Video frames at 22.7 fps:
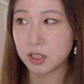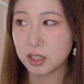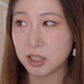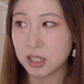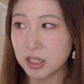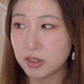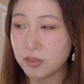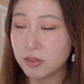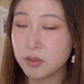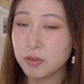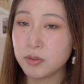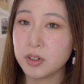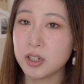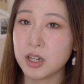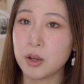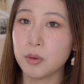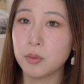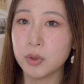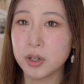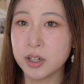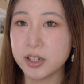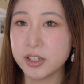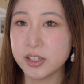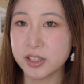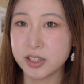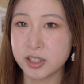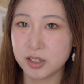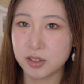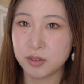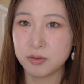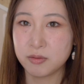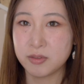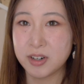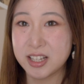Even when I
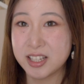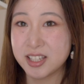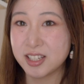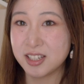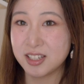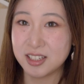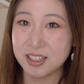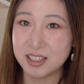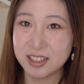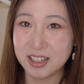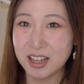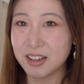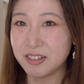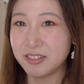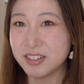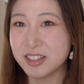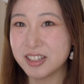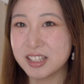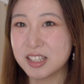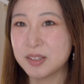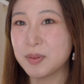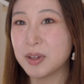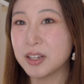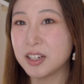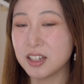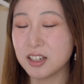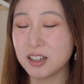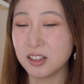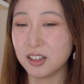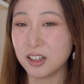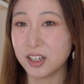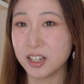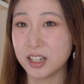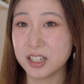was resting, I was spending
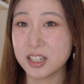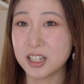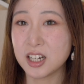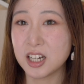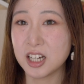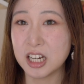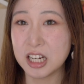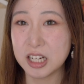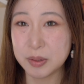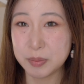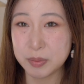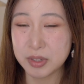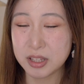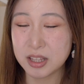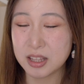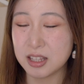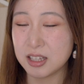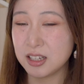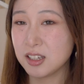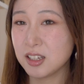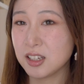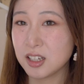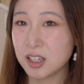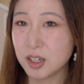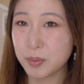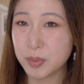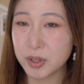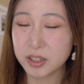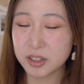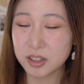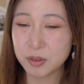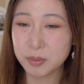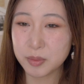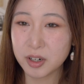a lot of time thinking
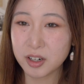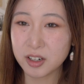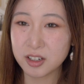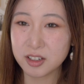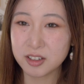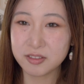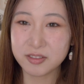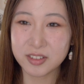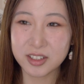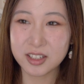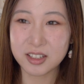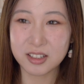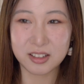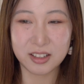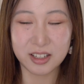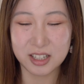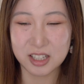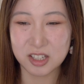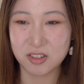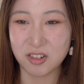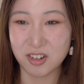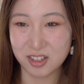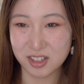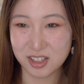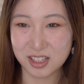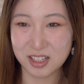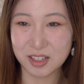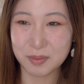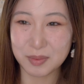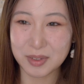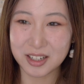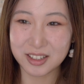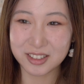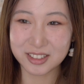about the market event and like stressing
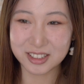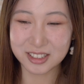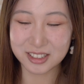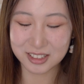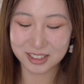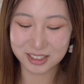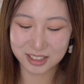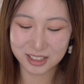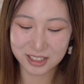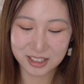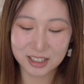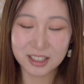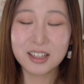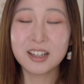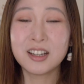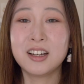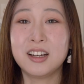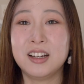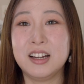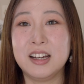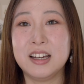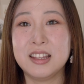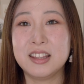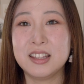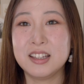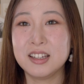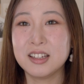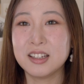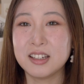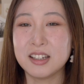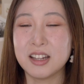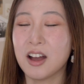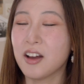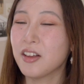about it. I
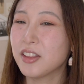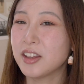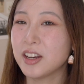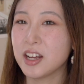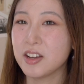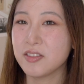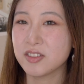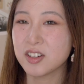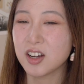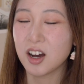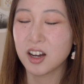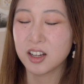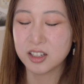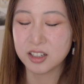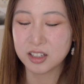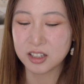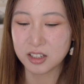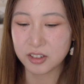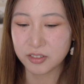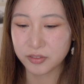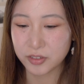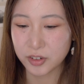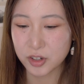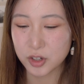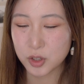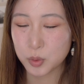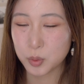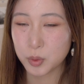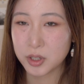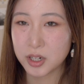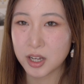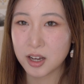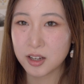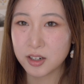think now that I've gotten the first
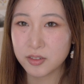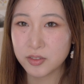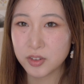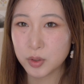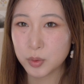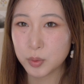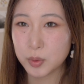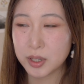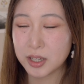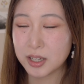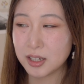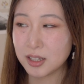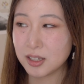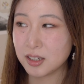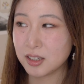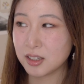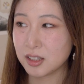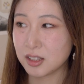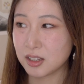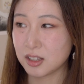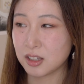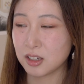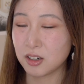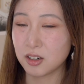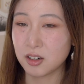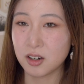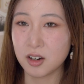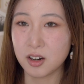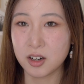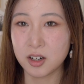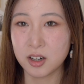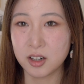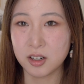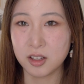one out of the way, there
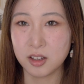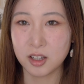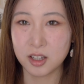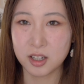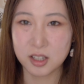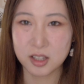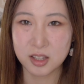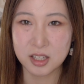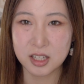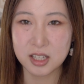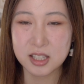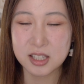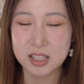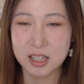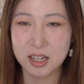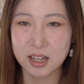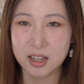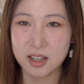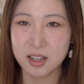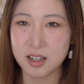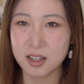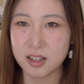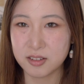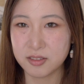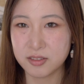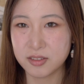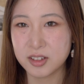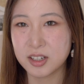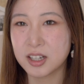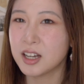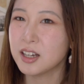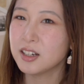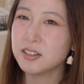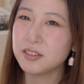are a lot of things that I have
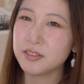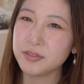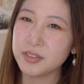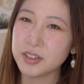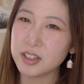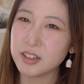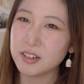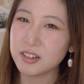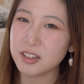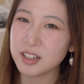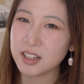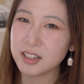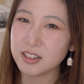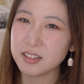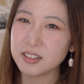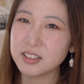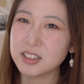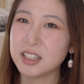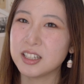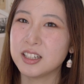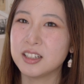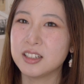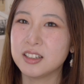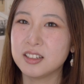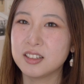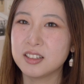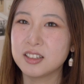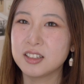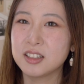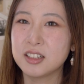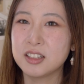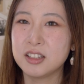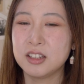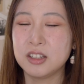kind of figured out and
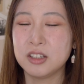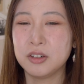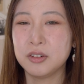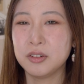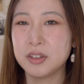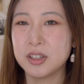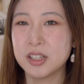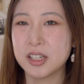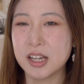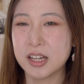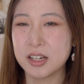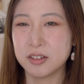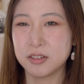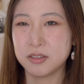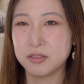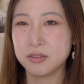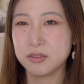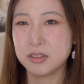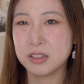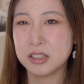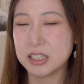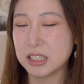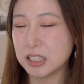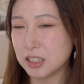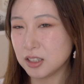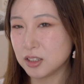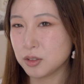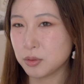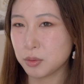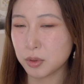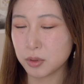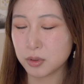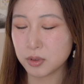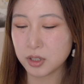know that I don't need
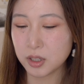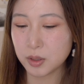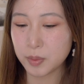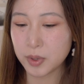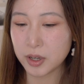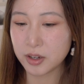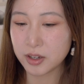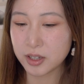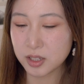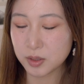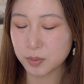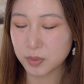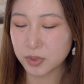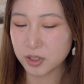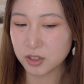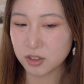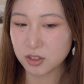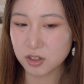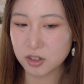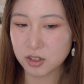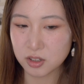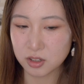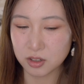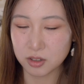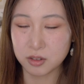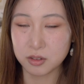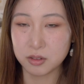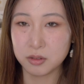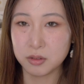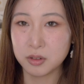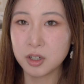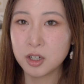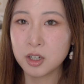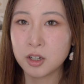to worry about as much,
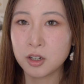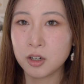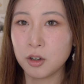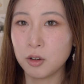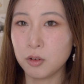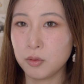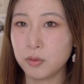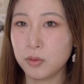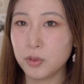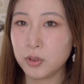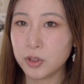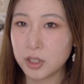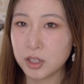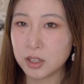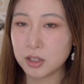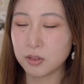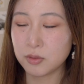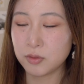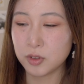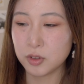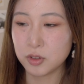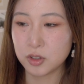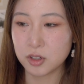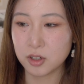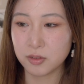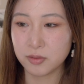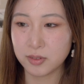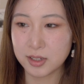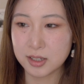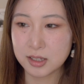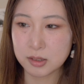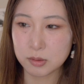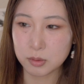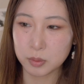so hopefully the future
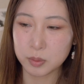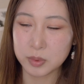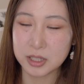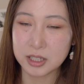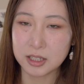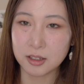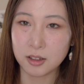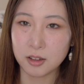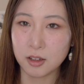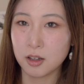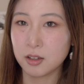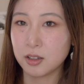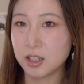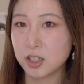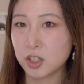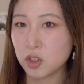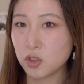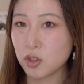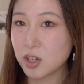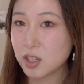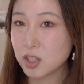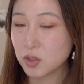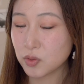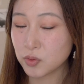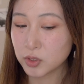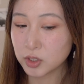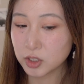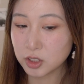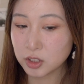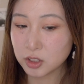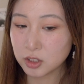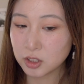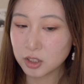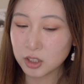events will be a lot less
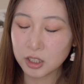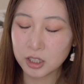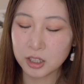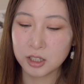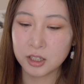stressful.